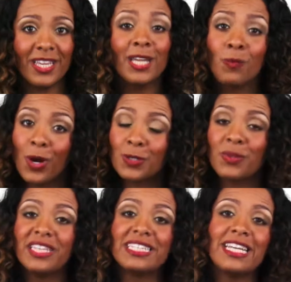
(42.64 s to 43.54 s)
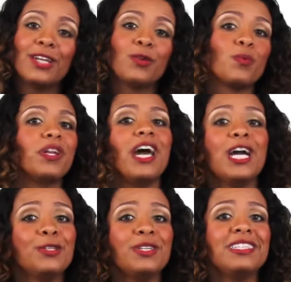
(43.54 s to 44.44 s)
It works with the standard
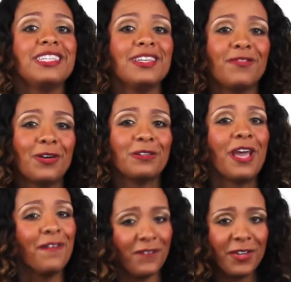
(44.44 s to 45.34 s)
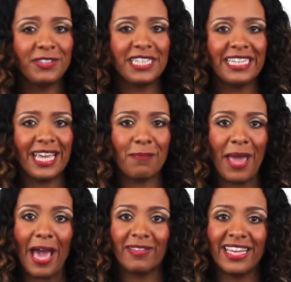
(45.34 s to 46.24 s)
110 volt, 15 amp
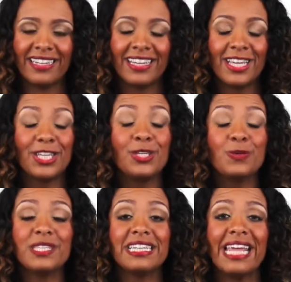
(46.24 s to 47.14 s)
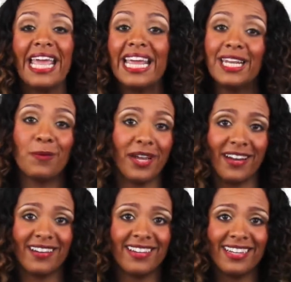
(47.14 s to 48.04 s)
outlet. Use it
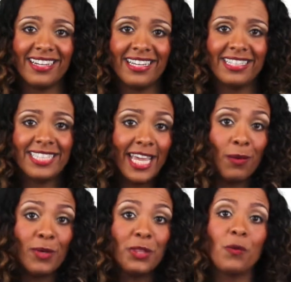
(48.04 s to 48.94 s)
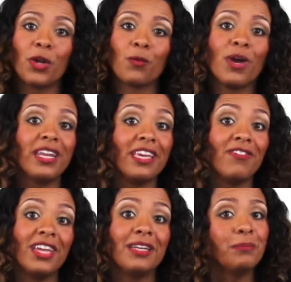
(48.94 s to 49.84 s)
anywhere. Take it with you on a running
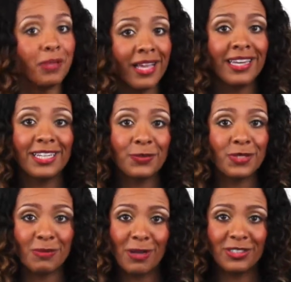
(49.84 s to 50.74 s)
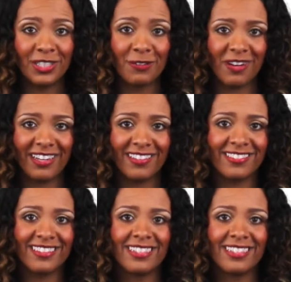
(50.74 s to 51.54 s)
event and plug it into a small generator.